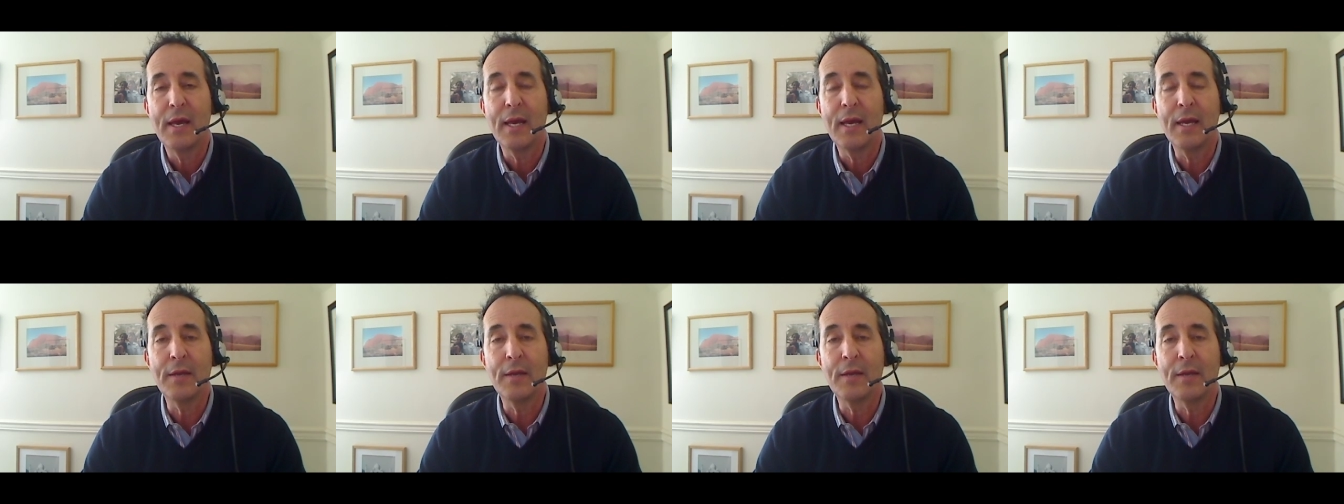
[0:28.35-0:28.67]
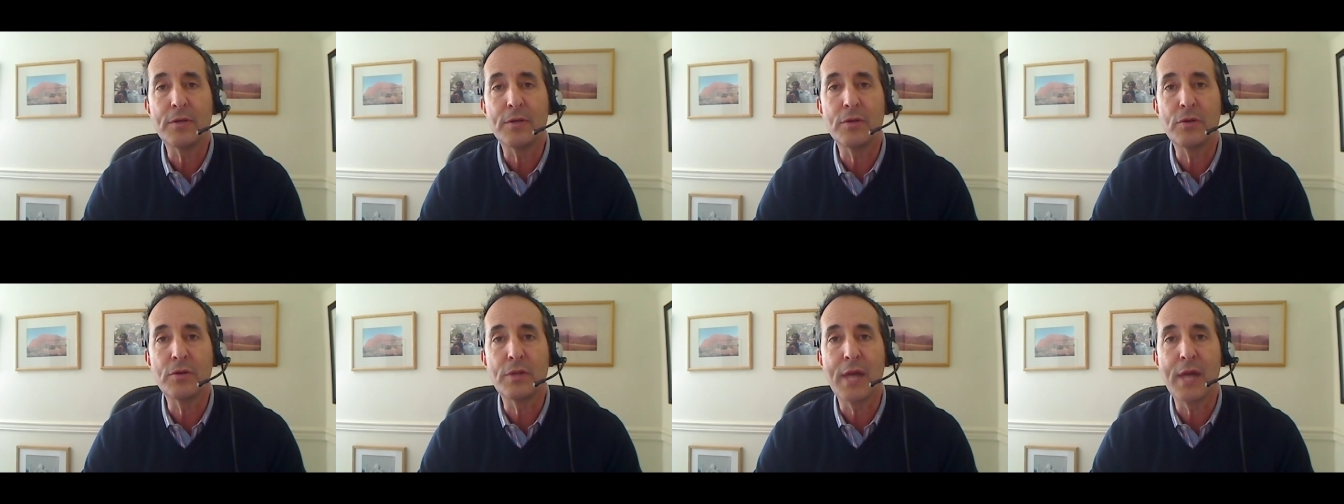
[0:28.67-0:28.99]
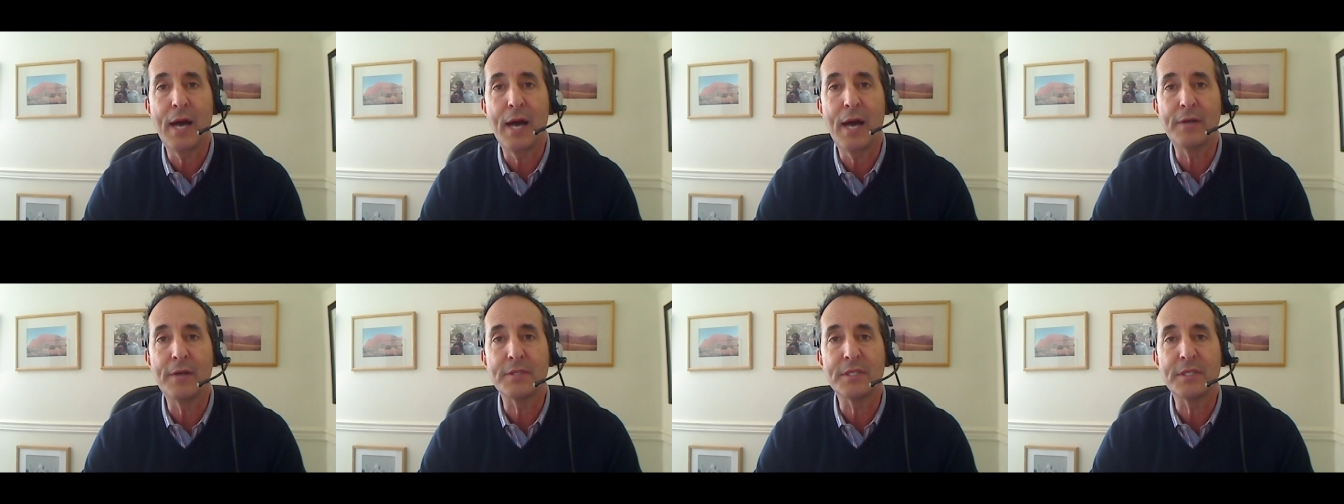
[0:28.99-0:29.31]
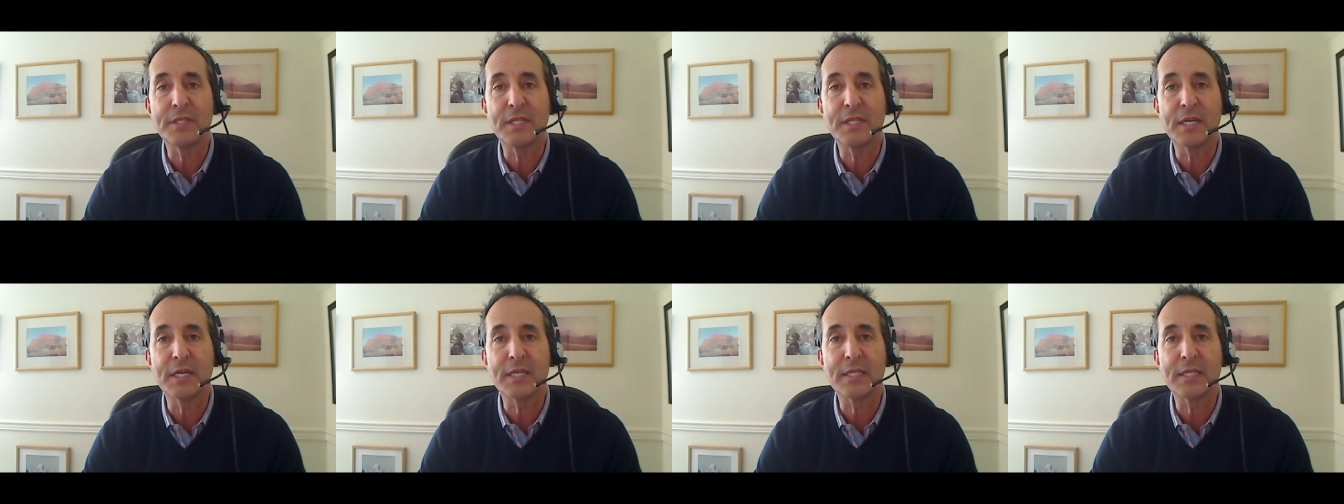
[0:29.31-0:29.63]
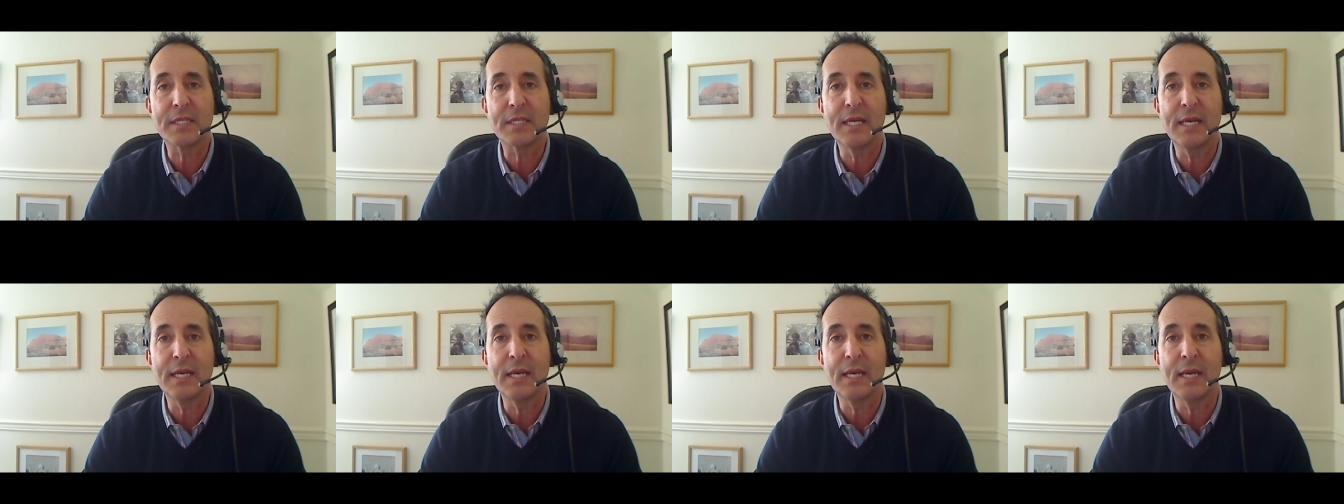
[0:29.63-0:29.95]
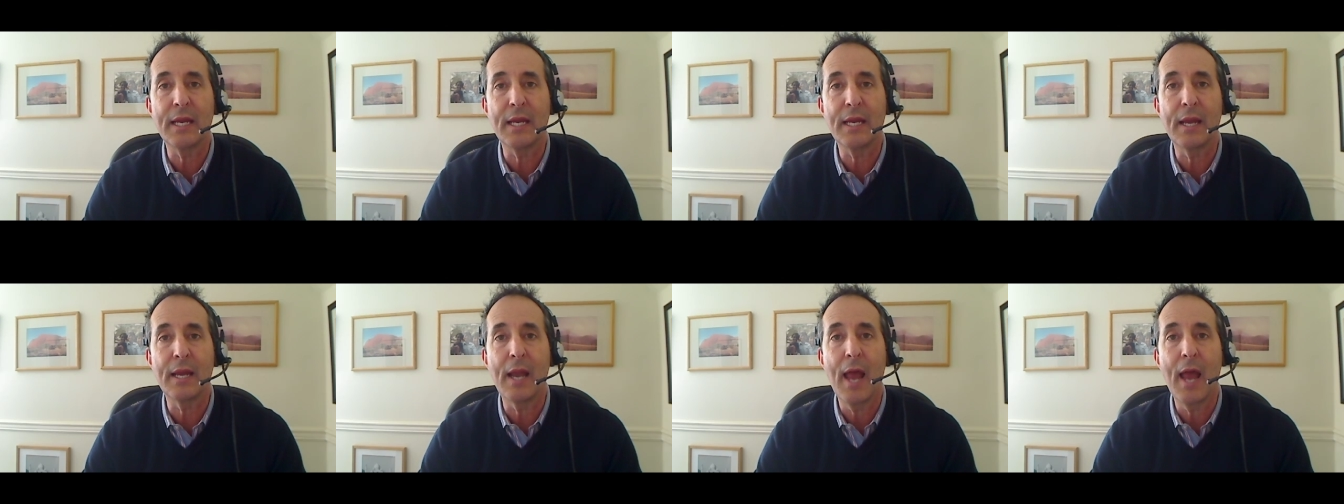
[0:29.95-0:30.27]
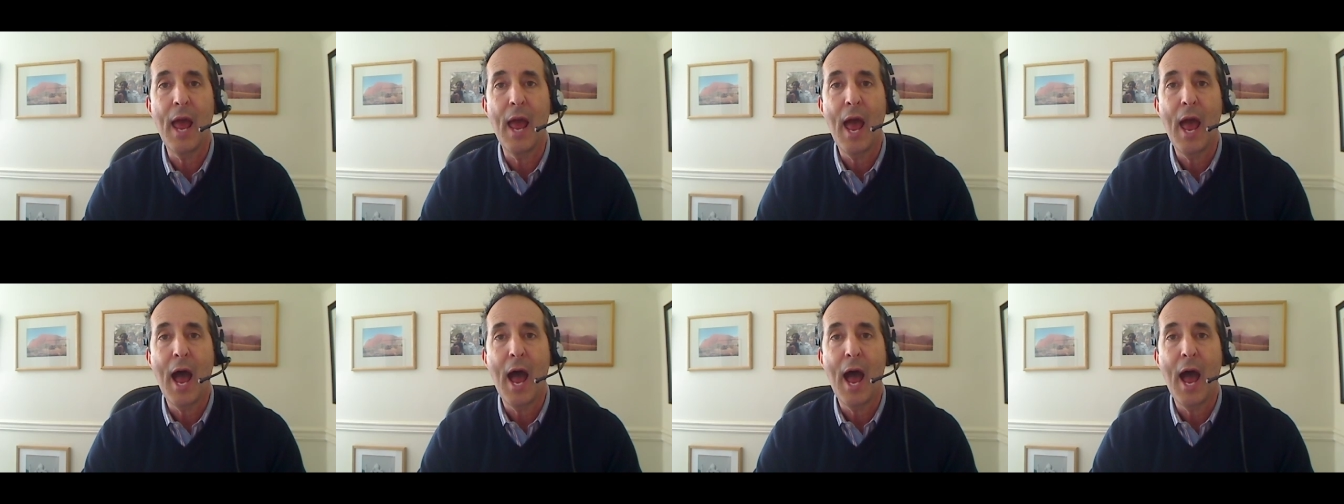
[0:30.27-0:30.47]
in 2016.